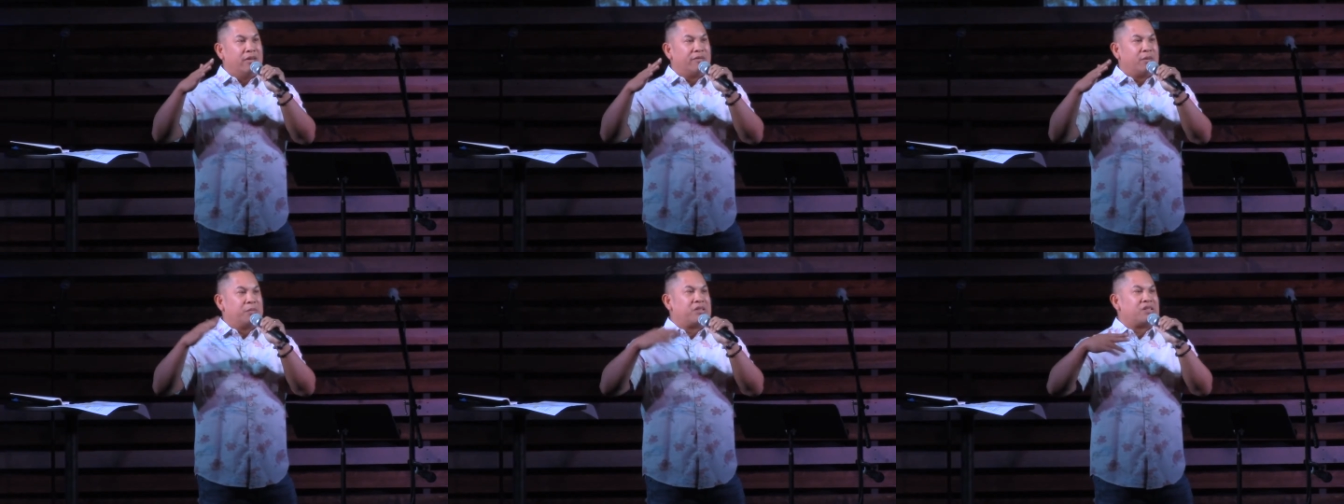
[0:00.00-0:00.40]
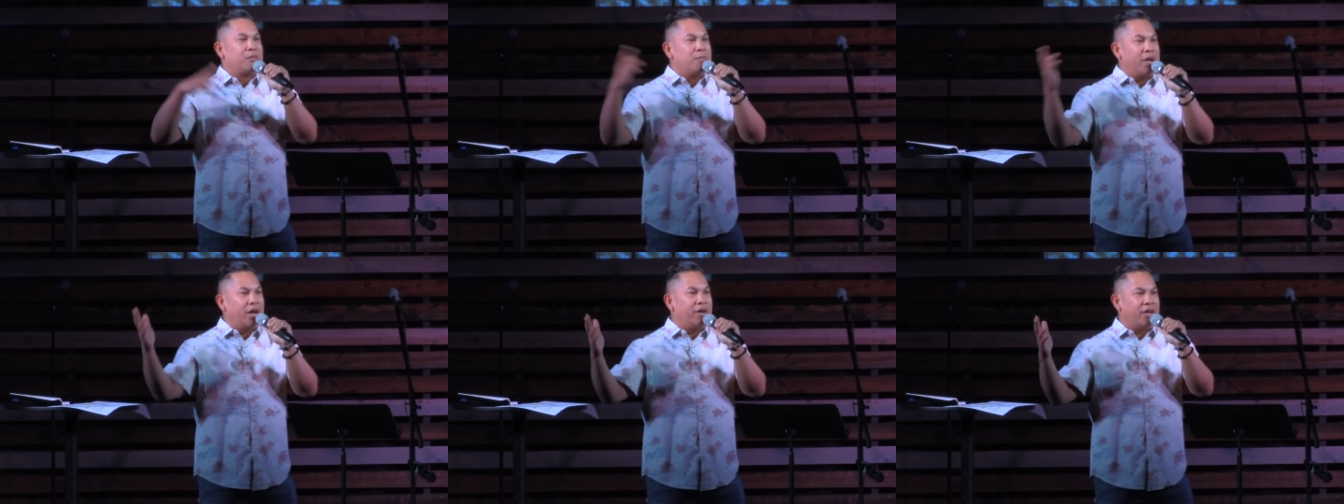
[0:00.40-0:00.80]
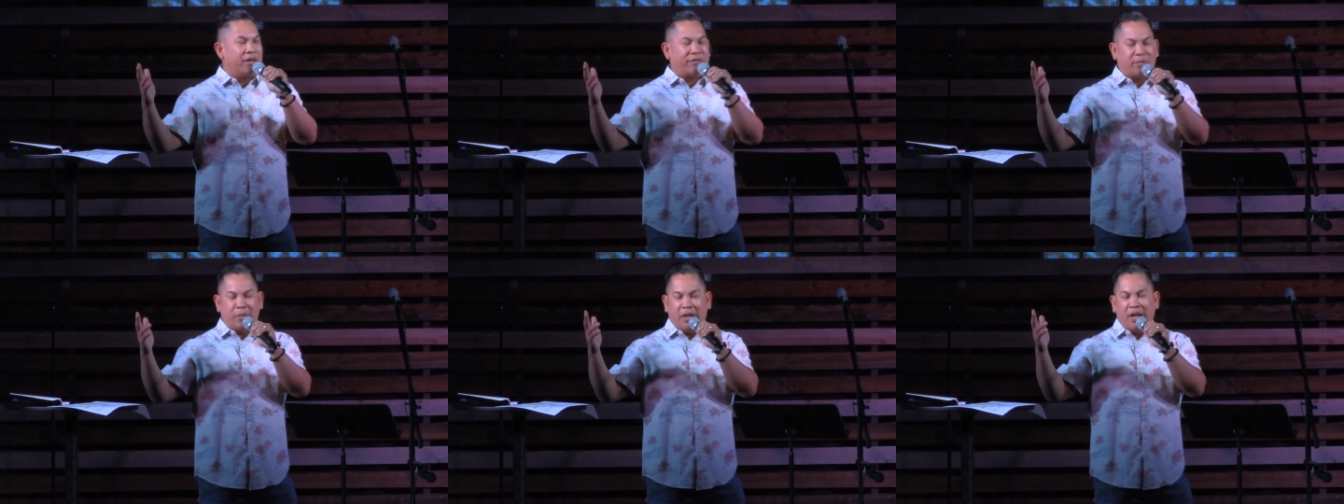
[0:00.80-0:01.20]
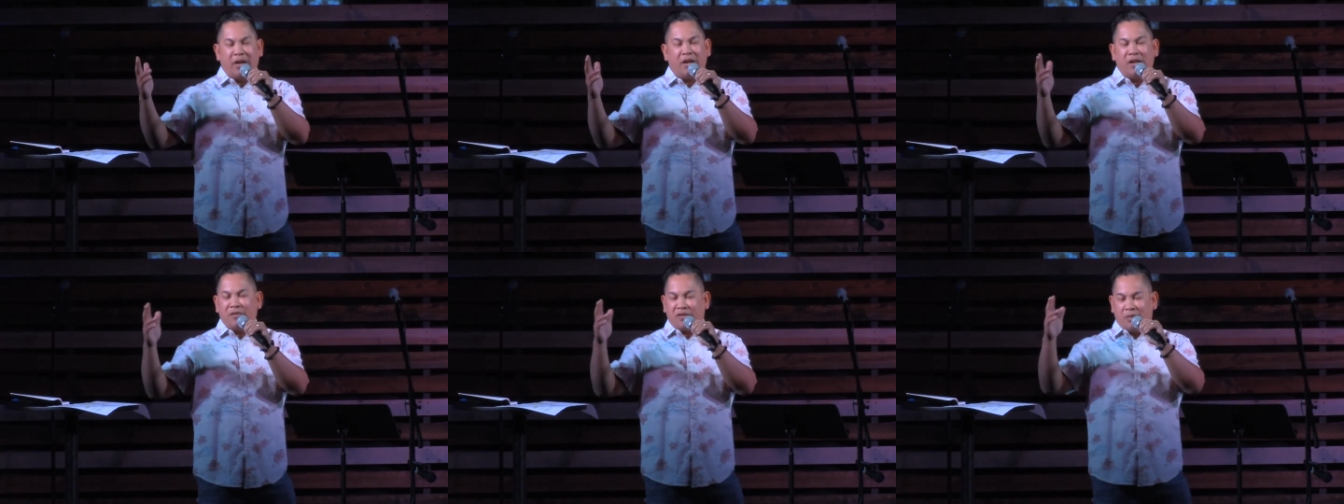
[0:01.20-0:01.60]
from Samaria, from an
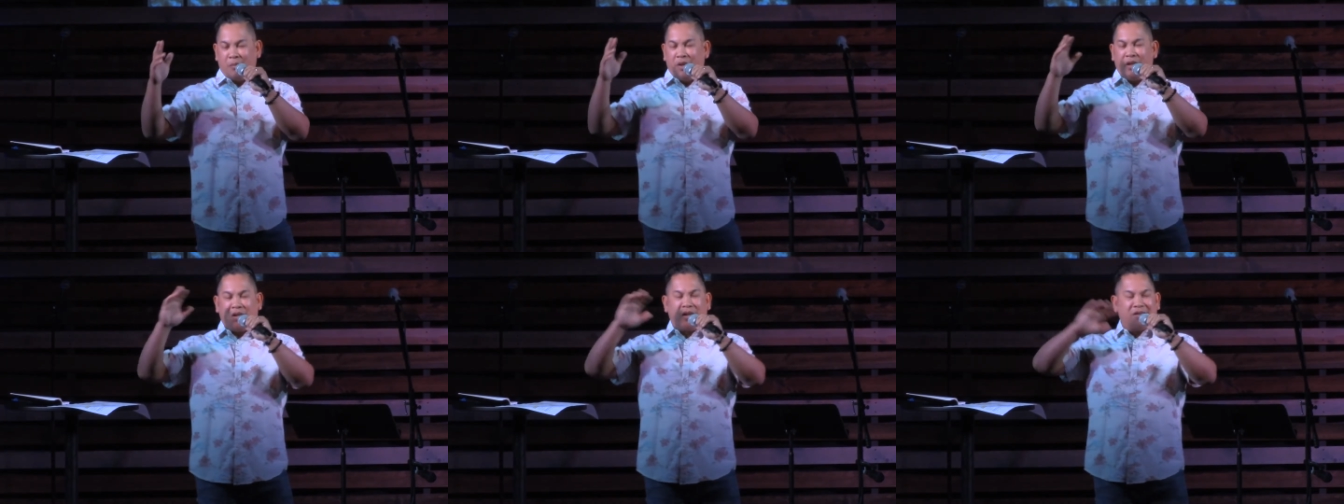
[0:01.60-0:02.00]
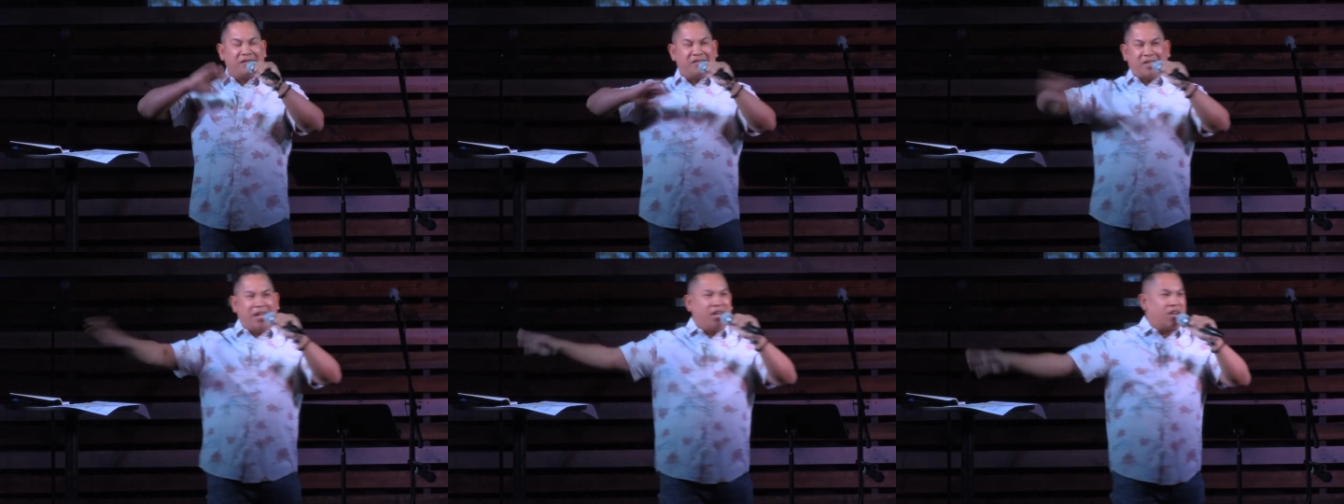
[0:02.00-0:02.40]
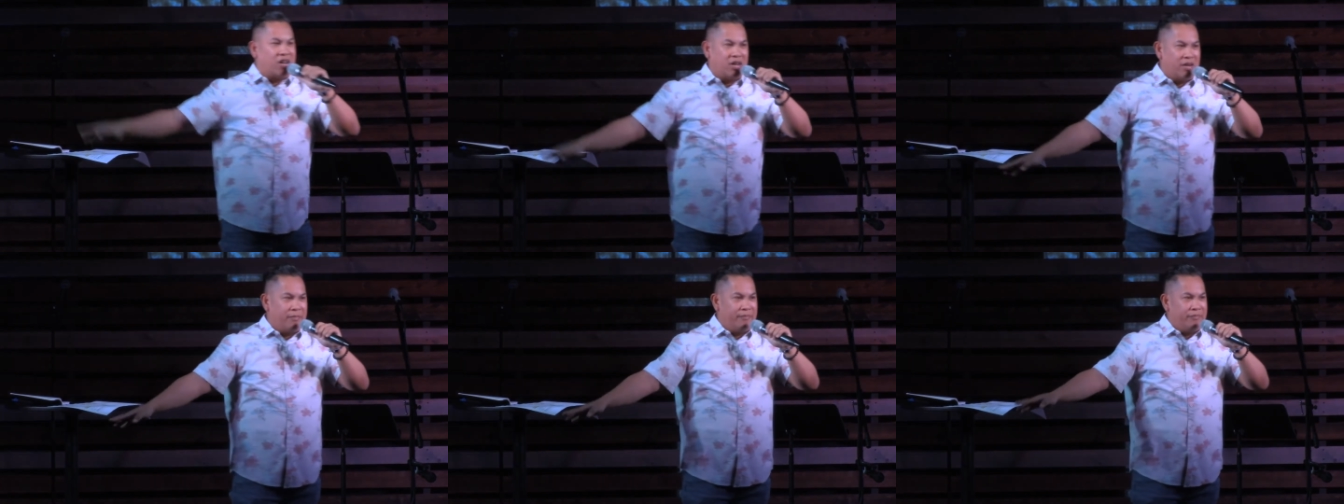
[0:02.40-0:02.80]
area of Samaria called Sychar.